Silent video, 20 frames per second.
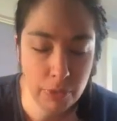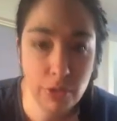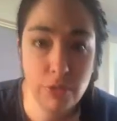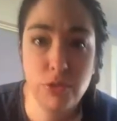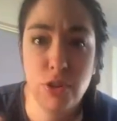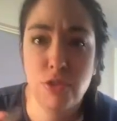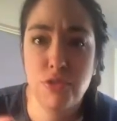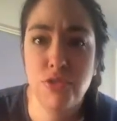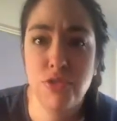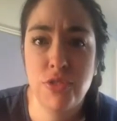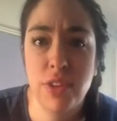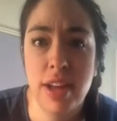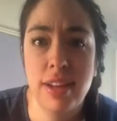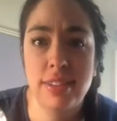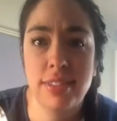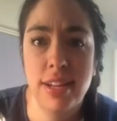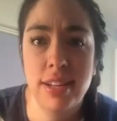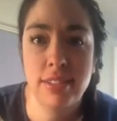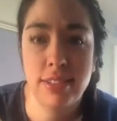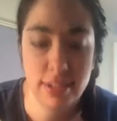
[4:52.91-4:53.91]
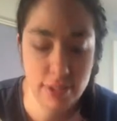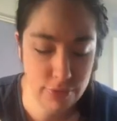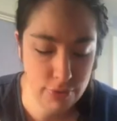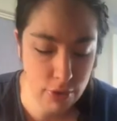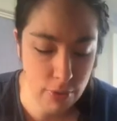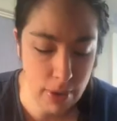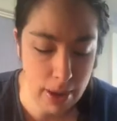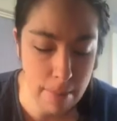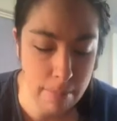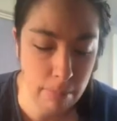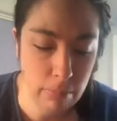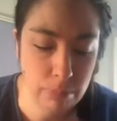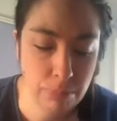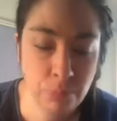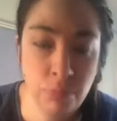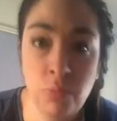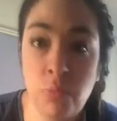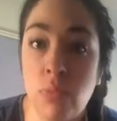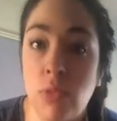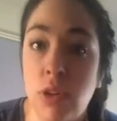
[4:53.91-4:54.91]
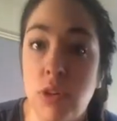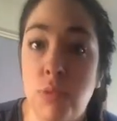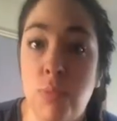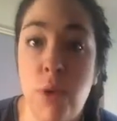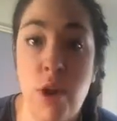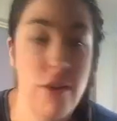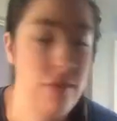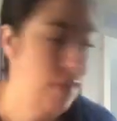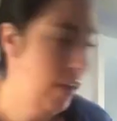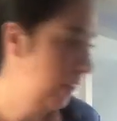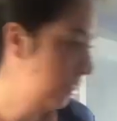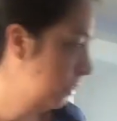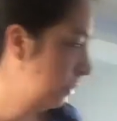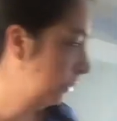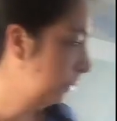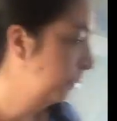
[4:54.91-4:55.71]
Don't do that, stay 6 feet away. It's perfect.